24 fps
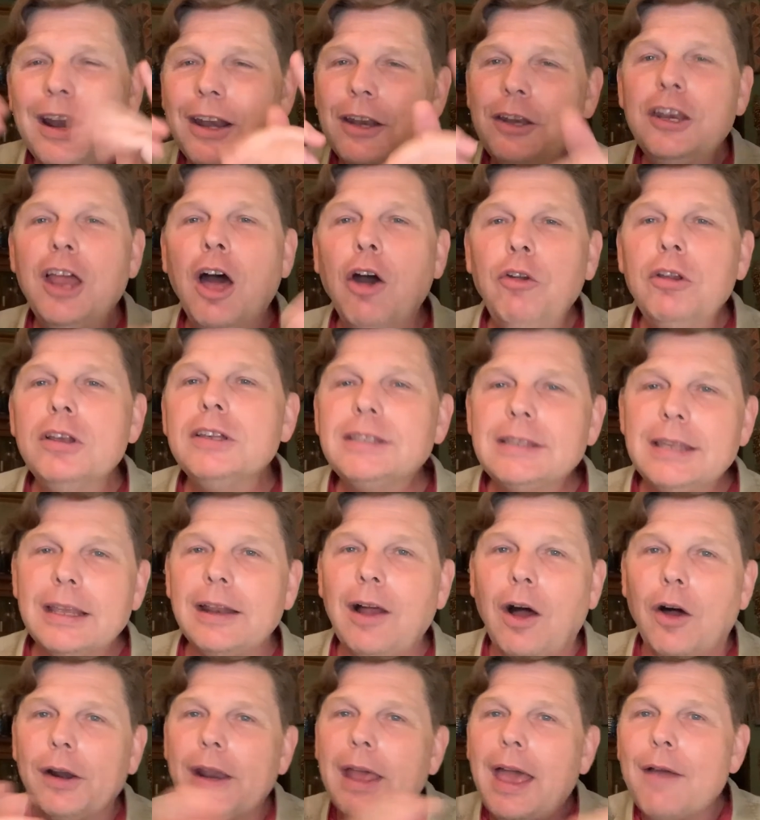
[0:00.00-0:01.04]
Notice that
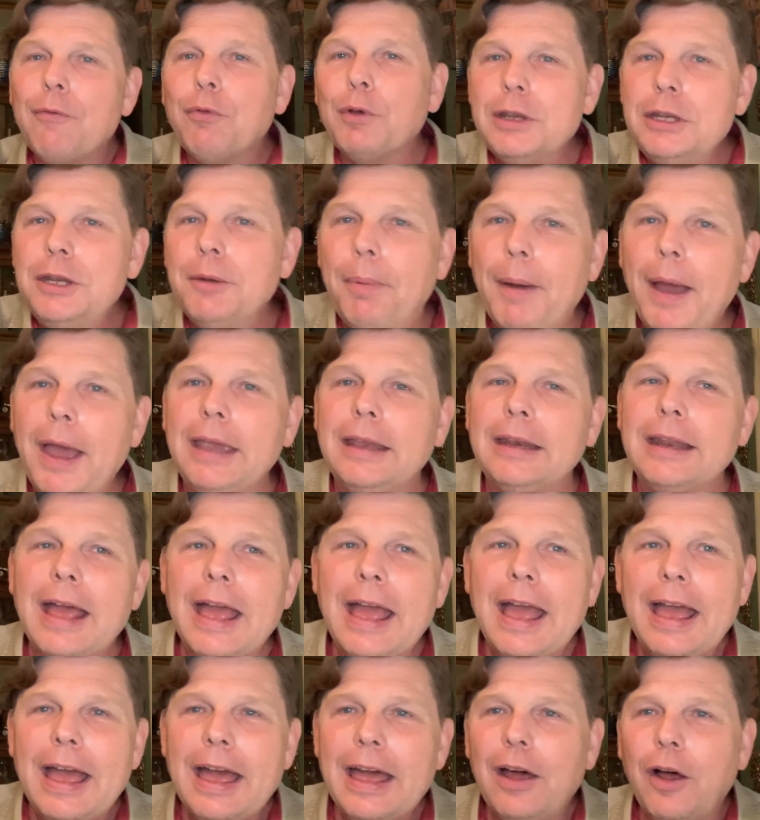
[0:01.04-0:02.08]
on every debate,
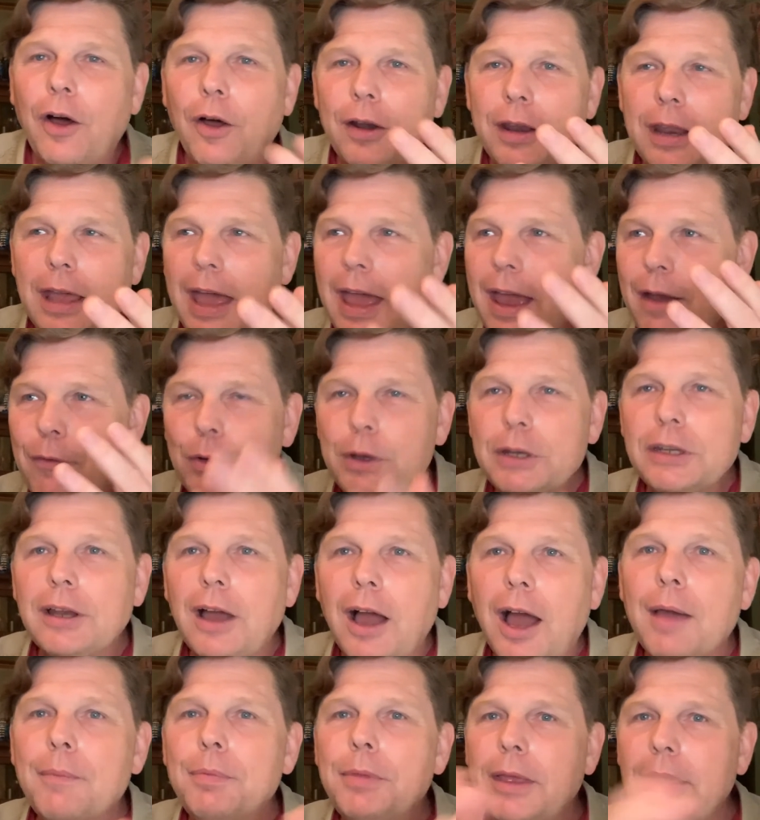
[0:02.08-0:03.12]
and on every
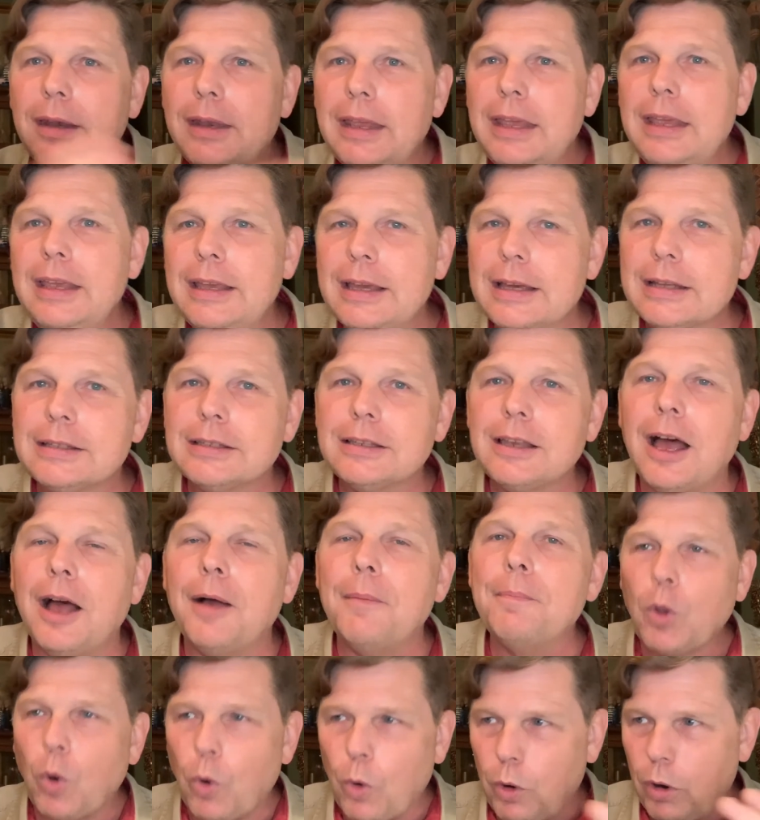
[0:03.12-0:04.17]
time that he gets
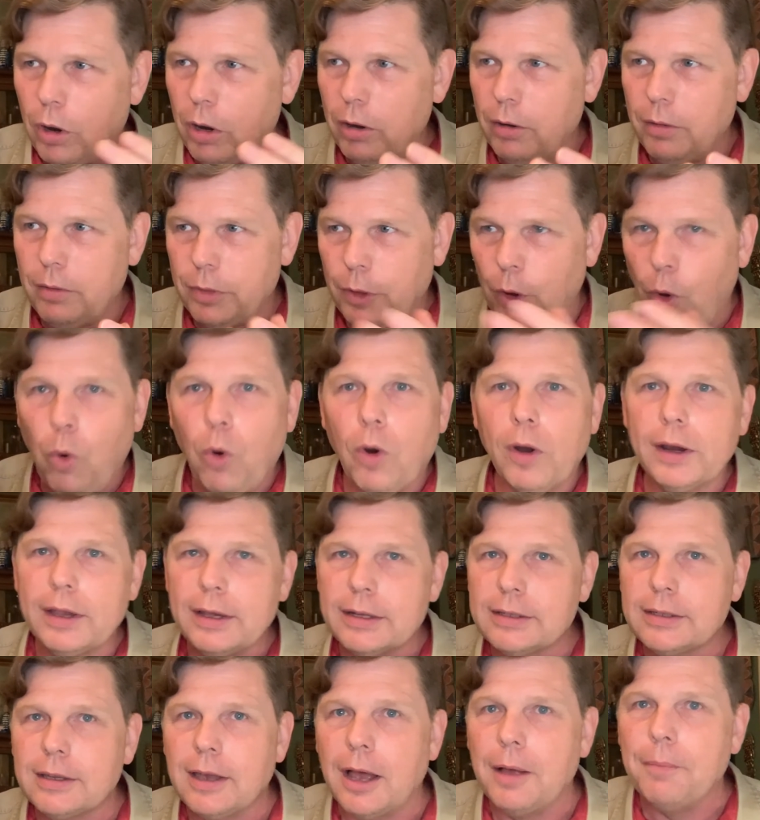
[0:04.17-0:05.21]
up or the whore
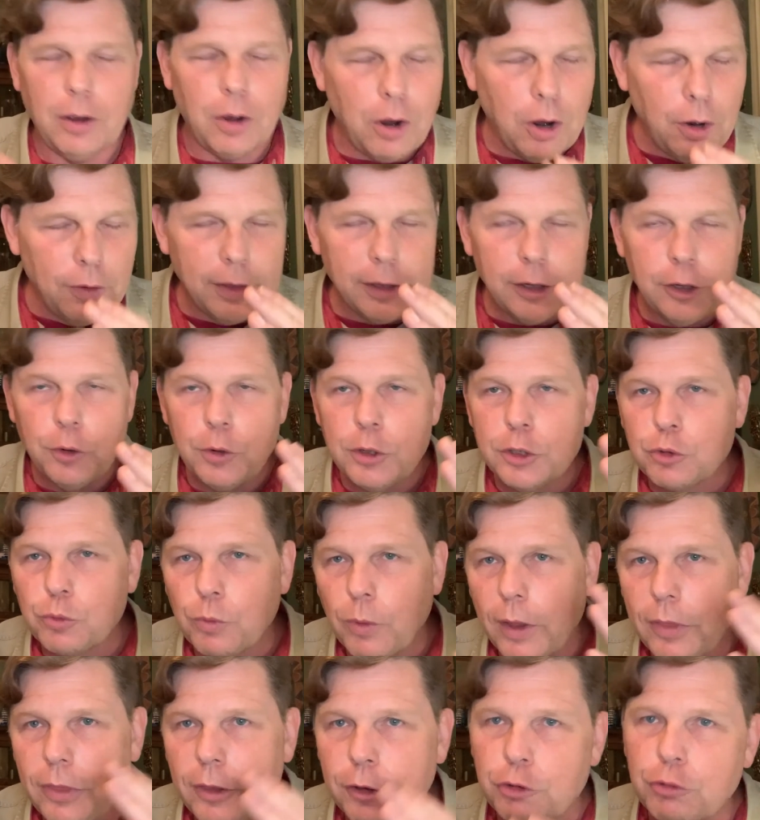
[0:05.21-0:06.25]
gets up, all they do is
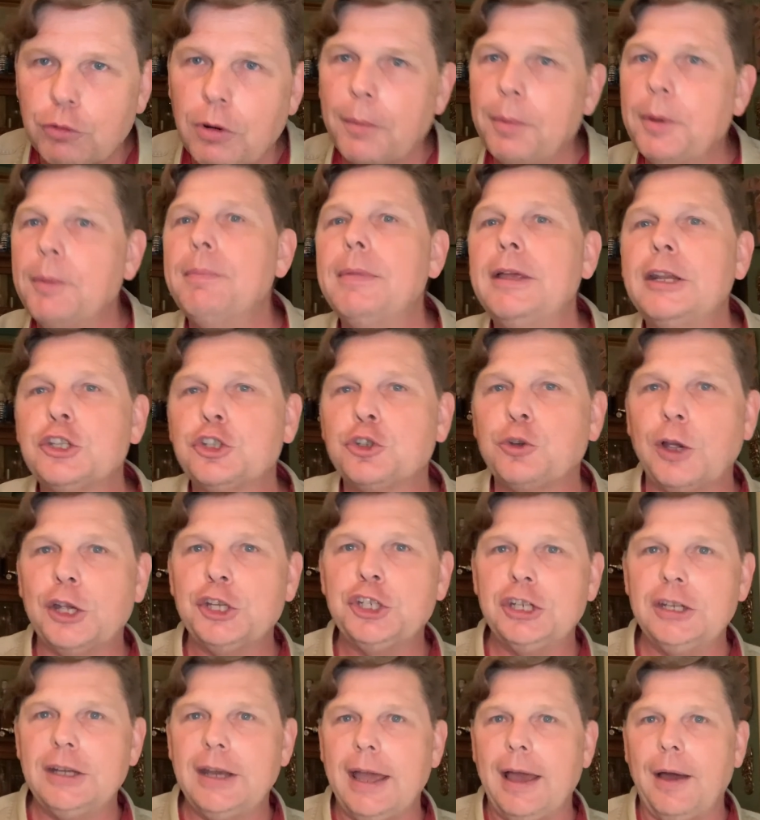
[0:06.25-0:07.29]
run the Trump
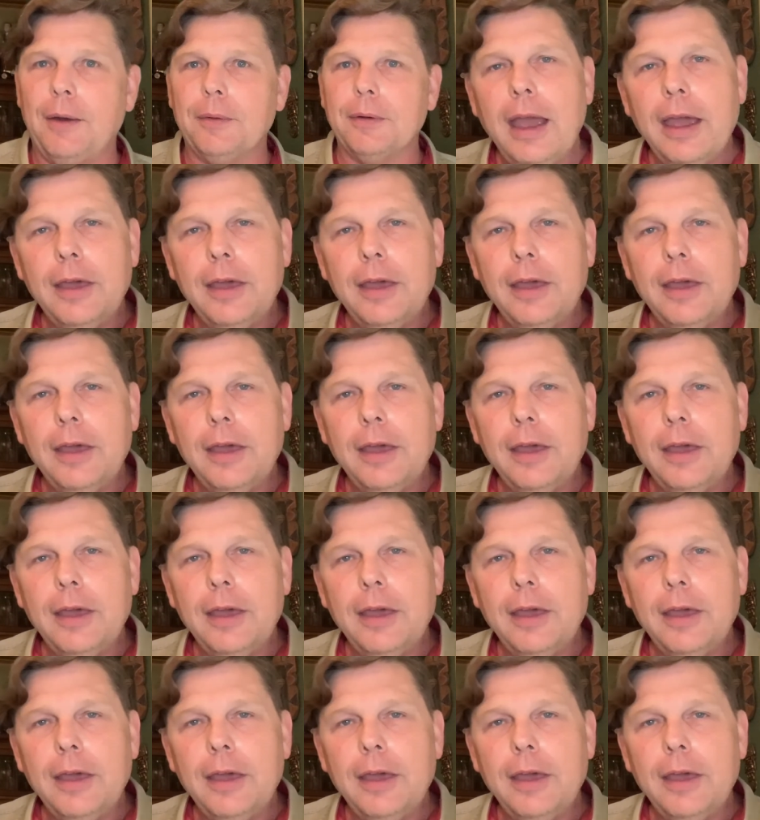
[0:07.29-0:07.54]
administration down.